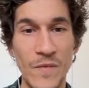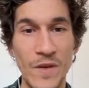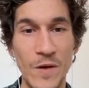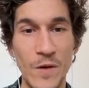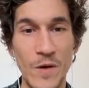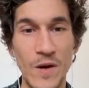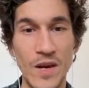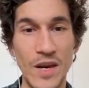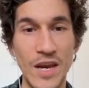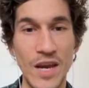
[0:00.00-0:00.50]

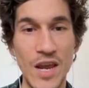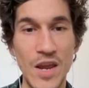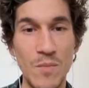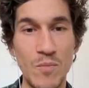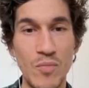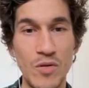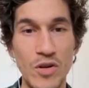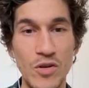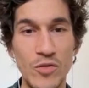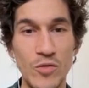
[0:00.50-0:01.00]
Okay,
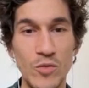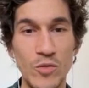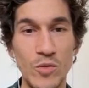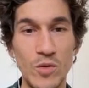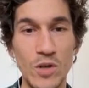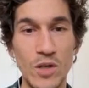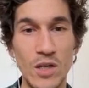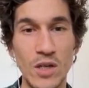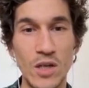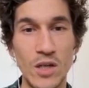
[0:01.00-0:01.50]

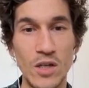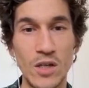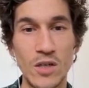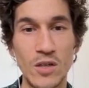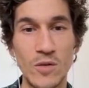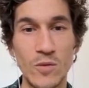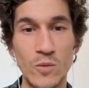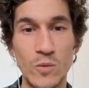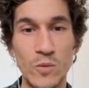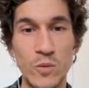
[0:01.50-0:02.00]
blue
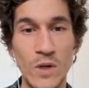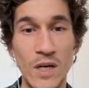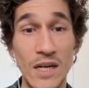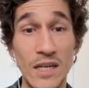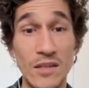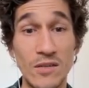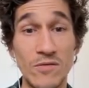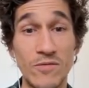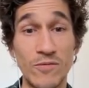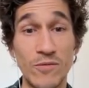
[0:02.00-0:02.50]

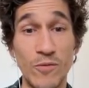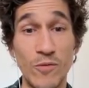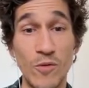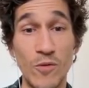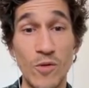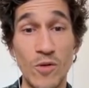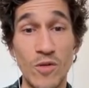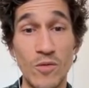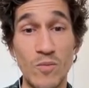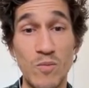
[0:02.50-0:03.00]
went
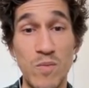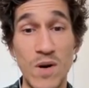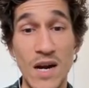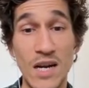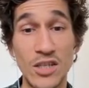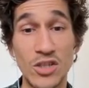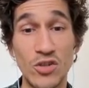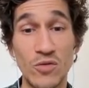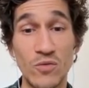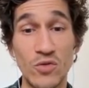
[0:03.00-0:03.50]
for a
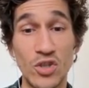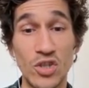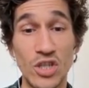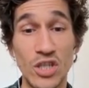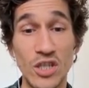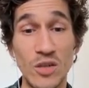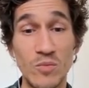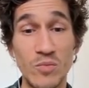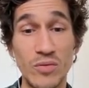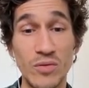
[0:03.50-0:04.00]
bunch of
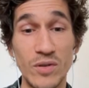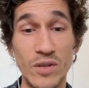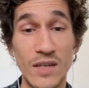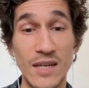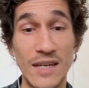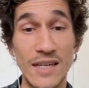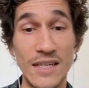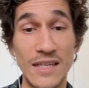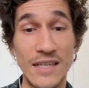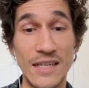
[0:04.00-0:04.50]
sheep,
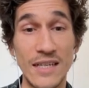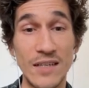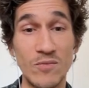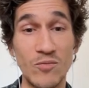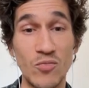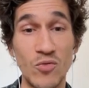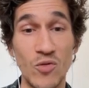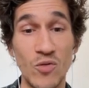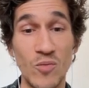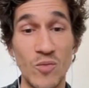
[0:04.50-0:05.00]
and then
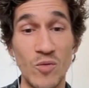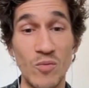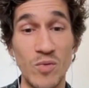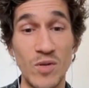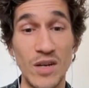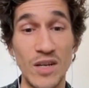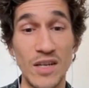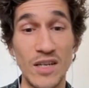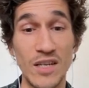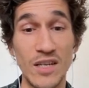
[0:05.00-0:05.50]

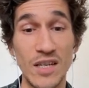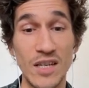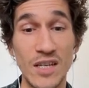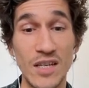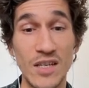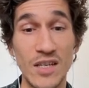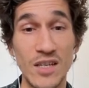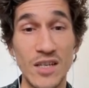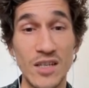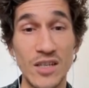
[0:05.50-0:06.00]
probably
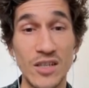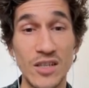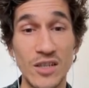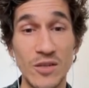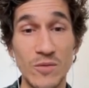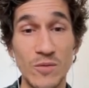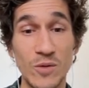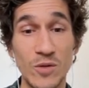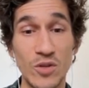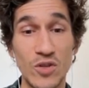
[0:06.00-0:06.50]
he
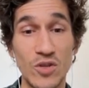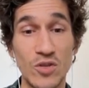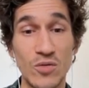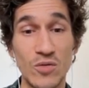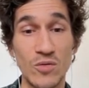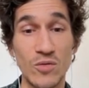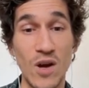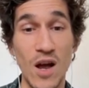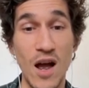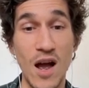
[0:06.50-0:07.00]
wants
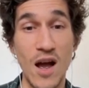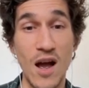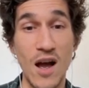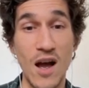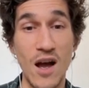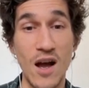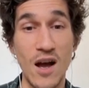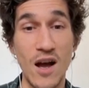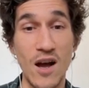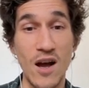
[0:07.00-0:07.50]
to
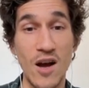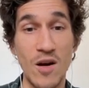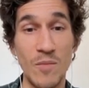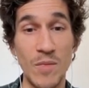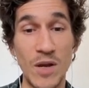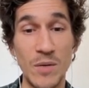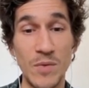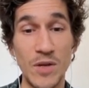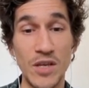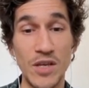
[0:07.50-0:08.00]

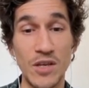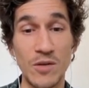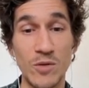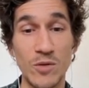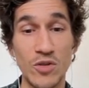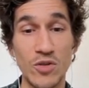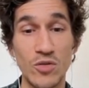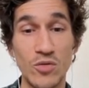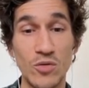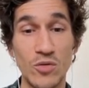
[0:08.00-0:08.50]
maybe he
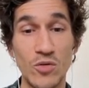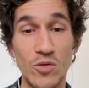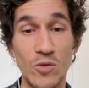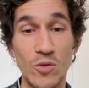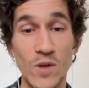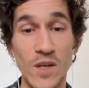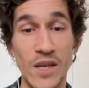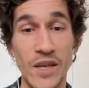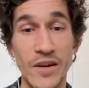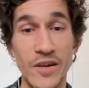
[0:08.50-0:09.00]
wants to go
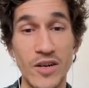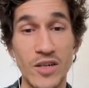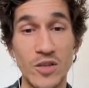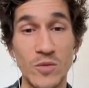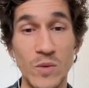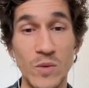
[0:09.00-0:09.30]
here as